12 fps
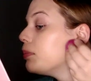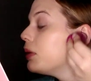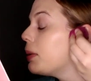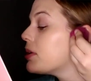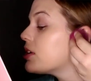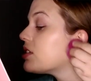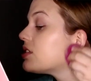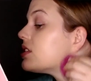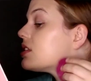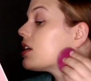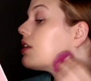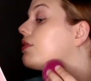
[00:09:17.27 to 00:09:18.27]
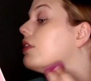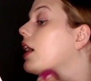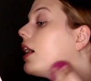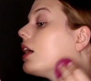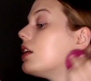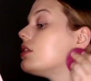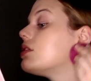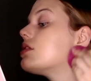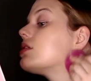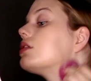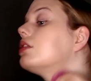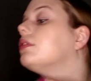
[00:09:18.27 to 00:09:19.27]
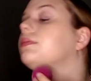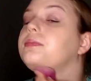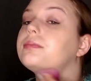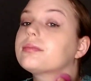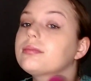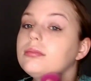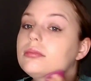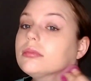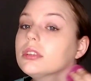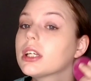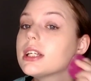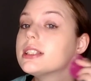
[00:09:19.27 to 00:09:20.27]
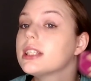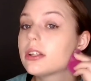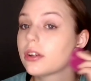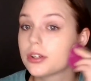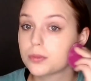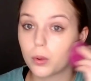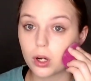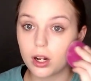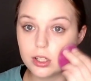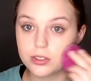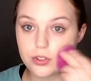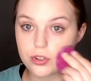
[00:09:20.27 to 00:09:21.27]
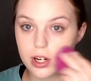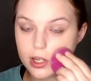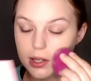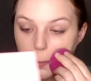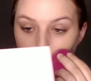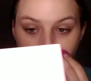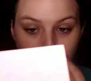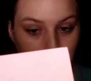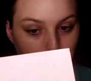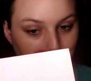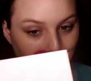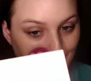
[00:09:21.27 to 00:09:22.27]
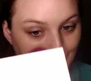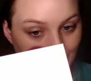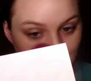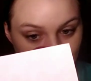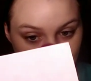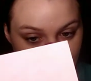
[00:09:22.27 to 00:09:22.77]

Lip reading: blemishes and stuff, and concealer is more concentrated and